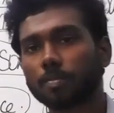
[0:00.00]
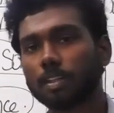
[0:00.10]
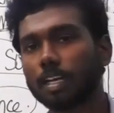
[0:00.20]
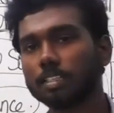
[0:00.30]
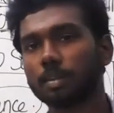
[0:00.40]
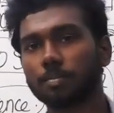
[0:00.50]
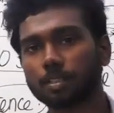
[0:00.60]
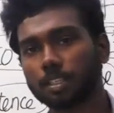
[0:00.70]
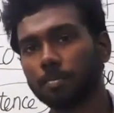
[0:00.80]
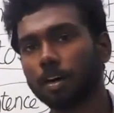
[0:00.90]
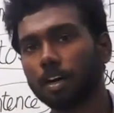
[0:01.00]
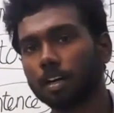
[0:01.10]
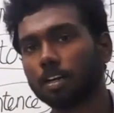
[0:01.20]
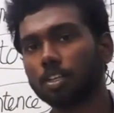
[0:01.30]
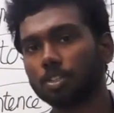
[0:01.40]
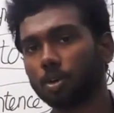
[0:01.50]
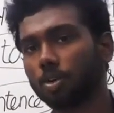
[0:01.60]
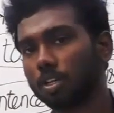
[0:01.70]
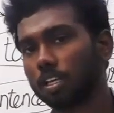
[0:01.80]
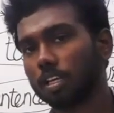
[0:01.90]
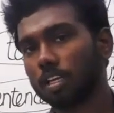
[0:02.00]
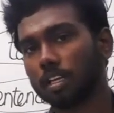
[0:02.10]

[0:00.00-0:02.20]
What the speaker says: There is some her. So